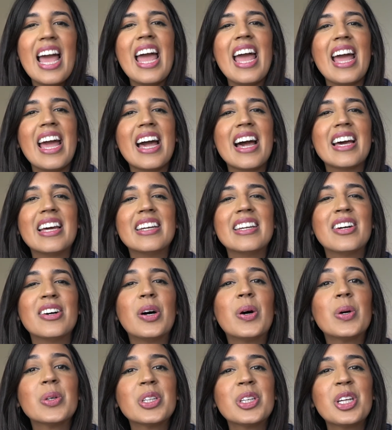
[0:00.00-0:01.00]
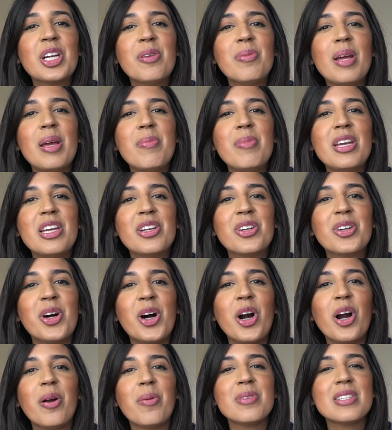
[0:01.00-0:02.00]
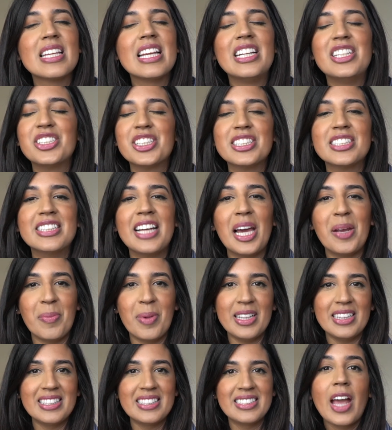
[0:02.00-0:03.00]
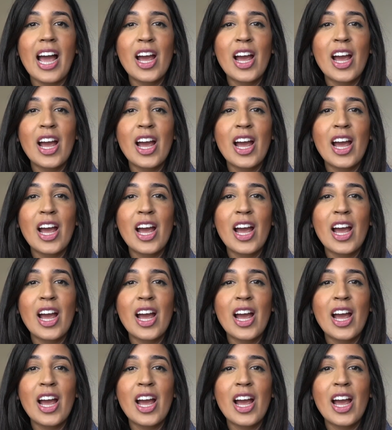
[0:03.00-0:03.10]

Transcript: and holding your baby in your arms in just nine months.